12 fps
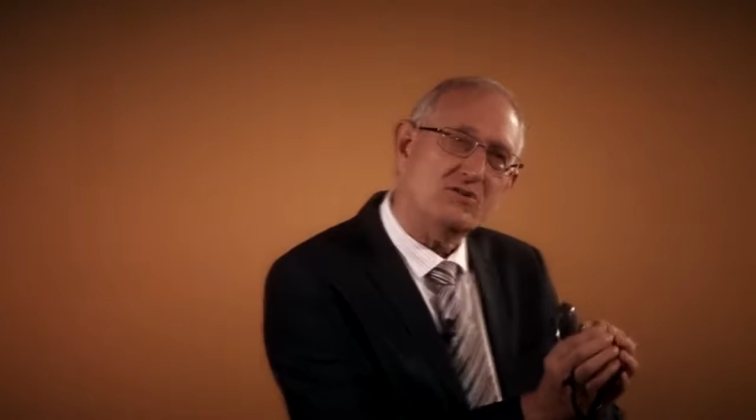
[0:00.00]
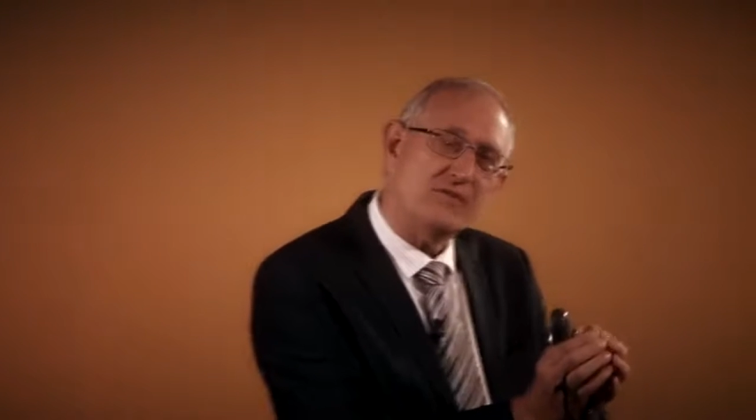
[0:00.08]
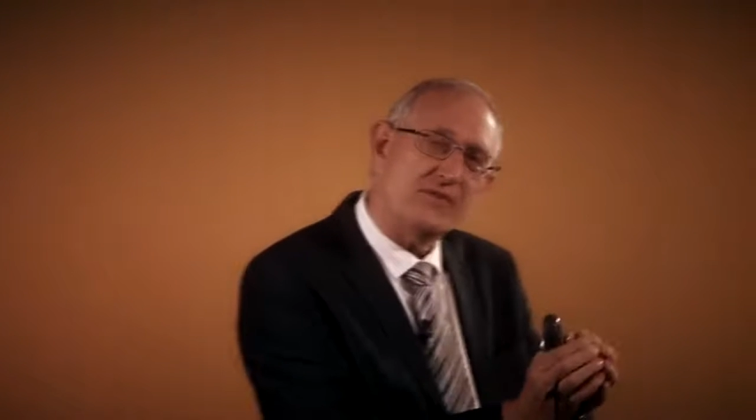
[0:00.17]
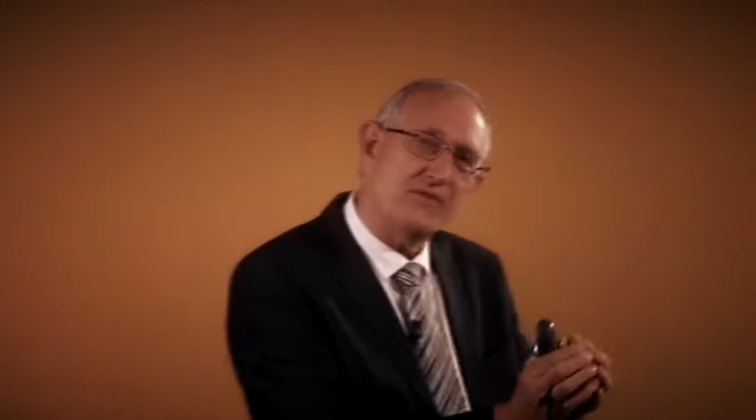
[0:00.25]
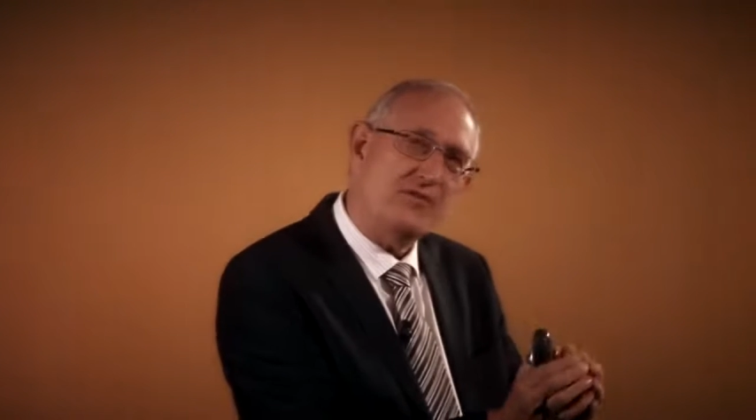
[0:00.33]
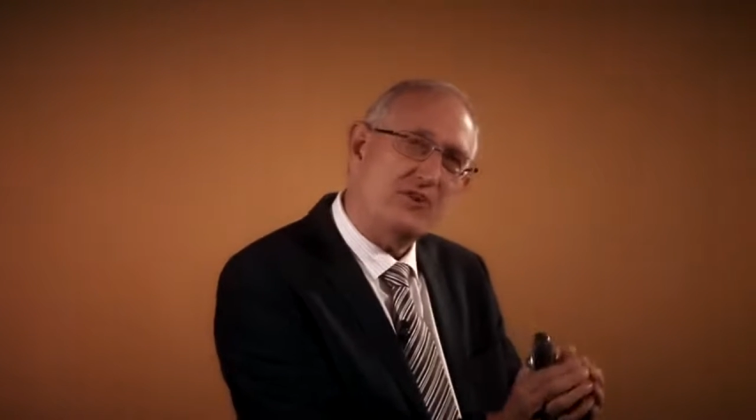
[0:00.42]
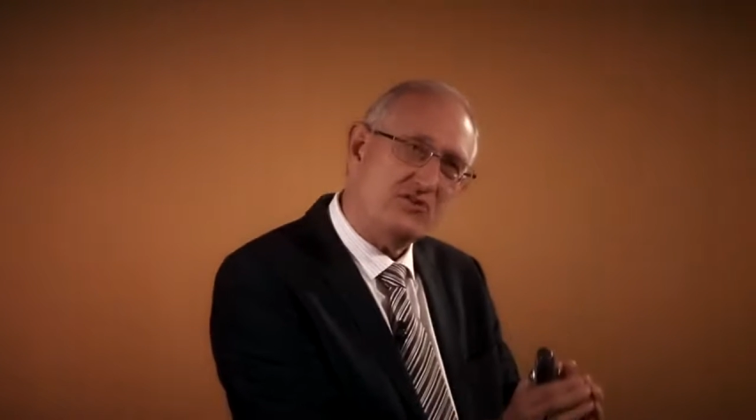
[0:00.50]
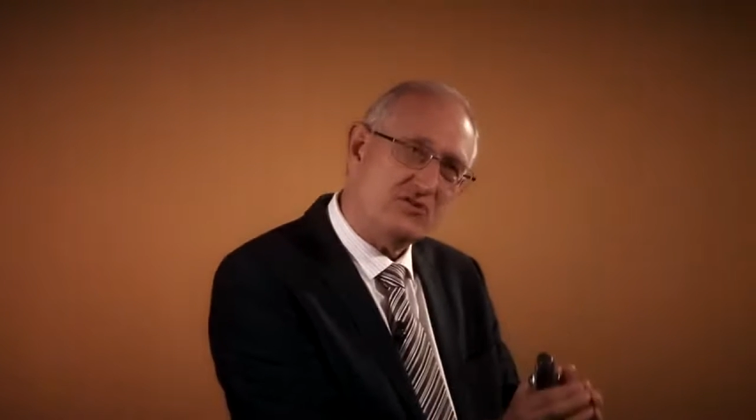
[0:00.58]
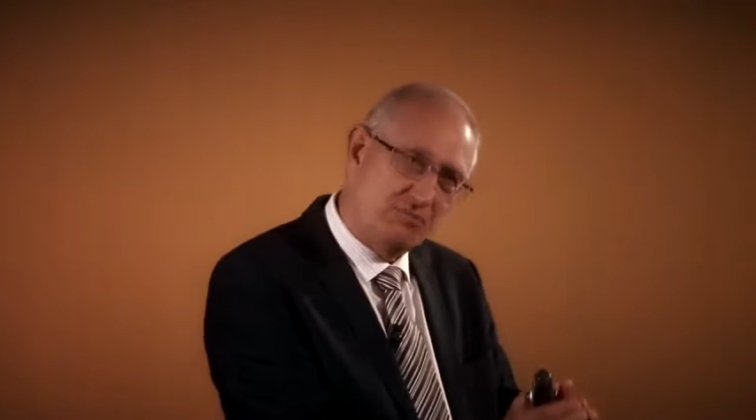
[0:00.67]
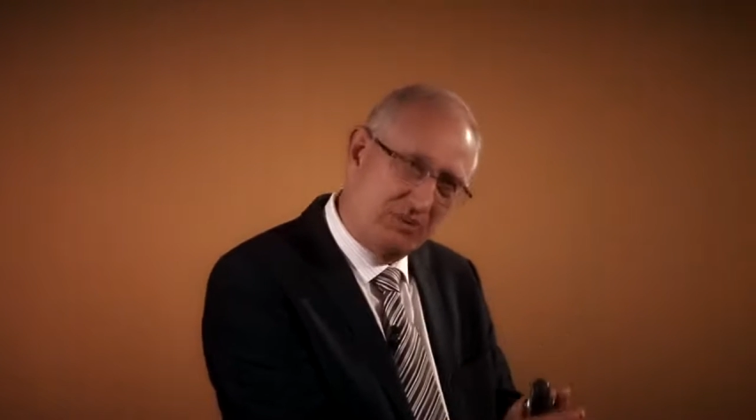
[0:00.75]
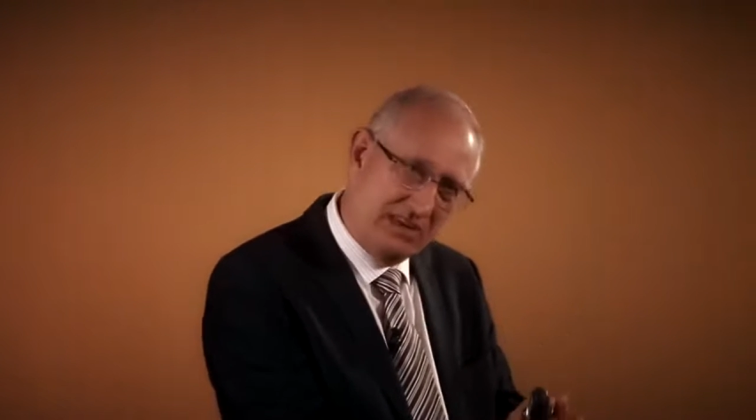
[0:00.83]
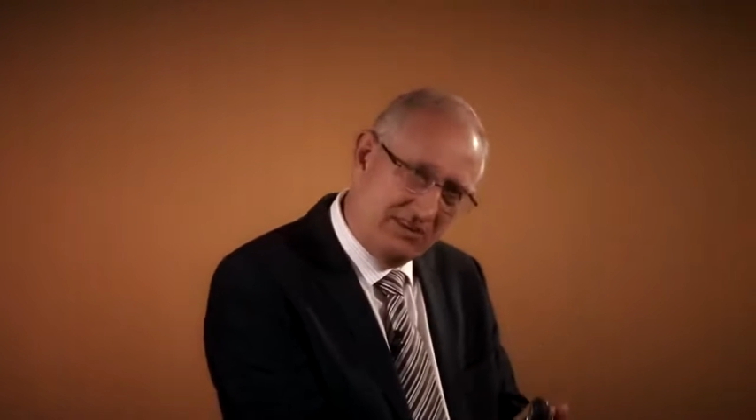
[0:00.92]
of the
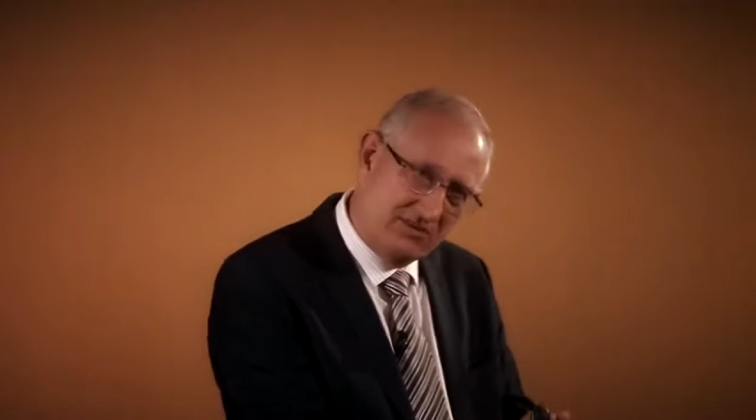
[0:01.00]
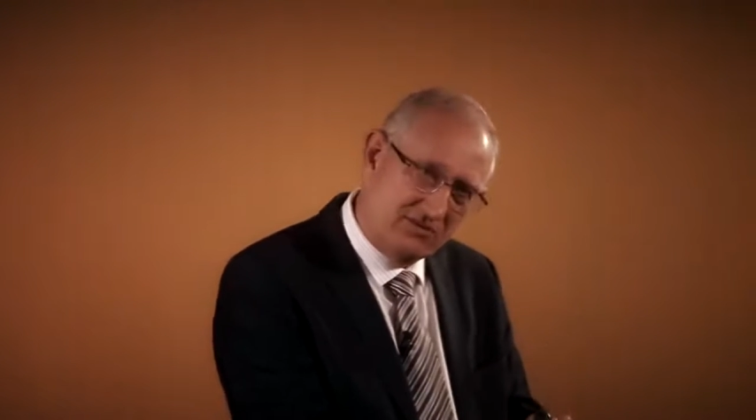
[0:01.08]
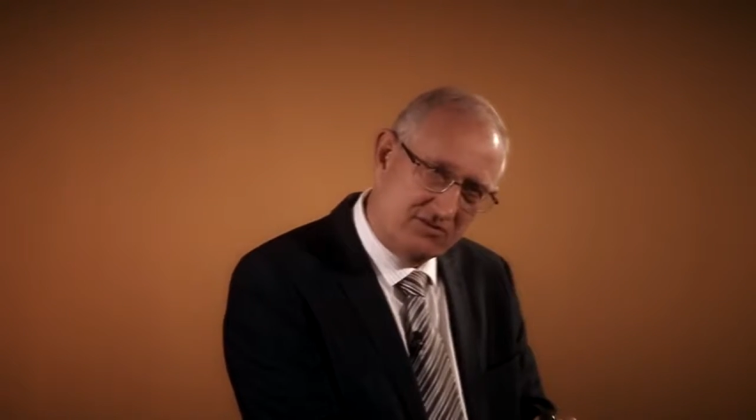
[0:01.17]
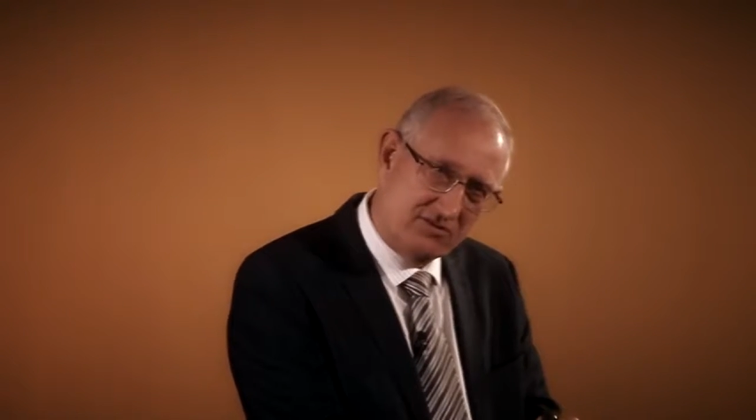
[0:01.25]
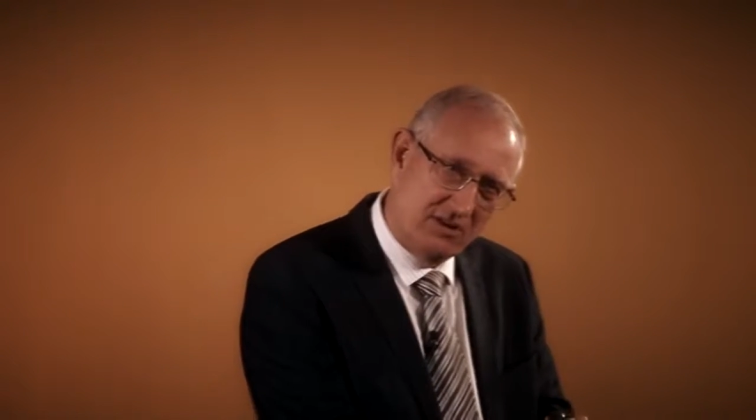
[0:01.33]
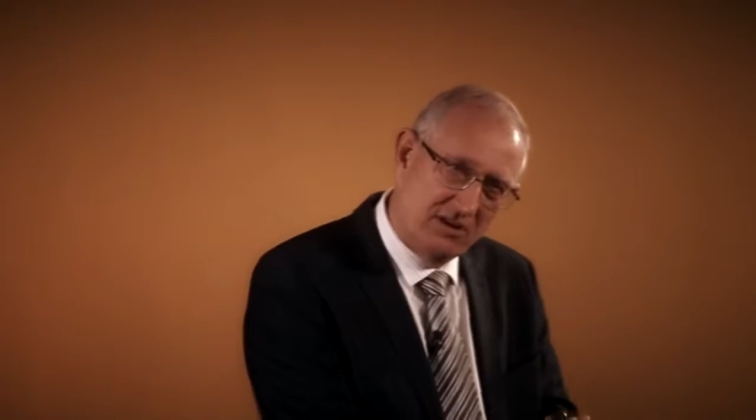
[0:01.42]
first beast